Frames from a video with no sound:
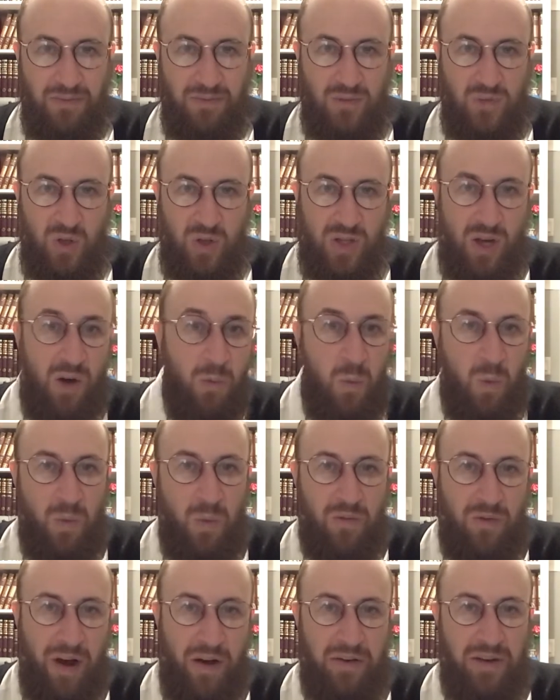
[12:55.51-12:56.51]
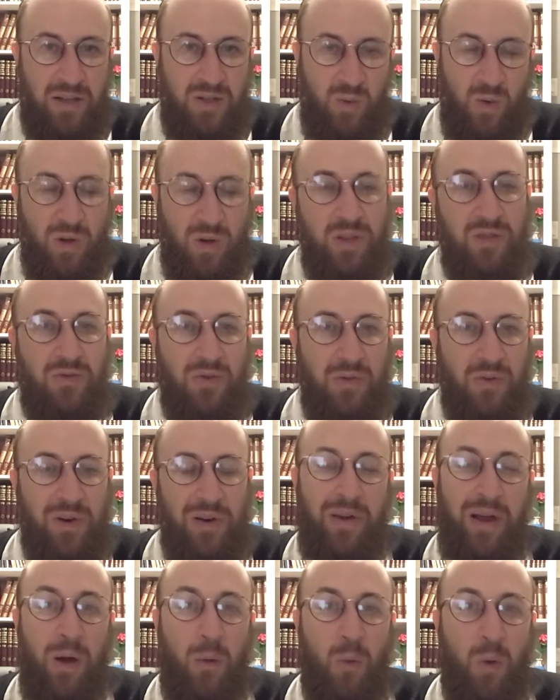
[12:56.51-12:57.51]
Those are various words for
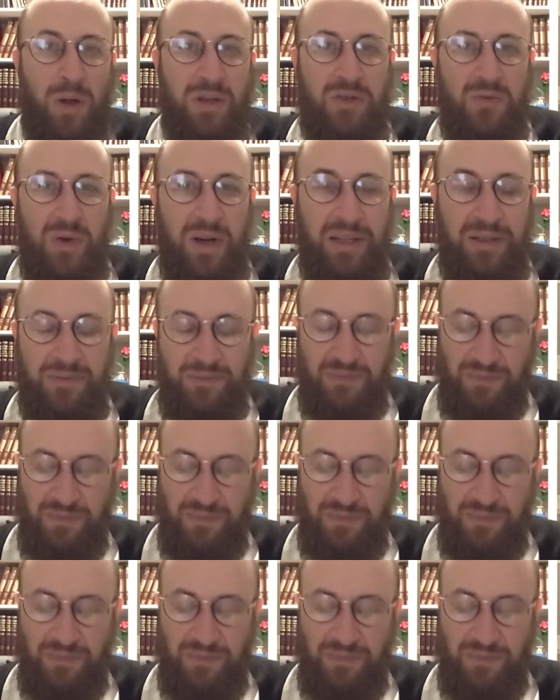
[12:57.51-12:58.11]
figuring out what's right.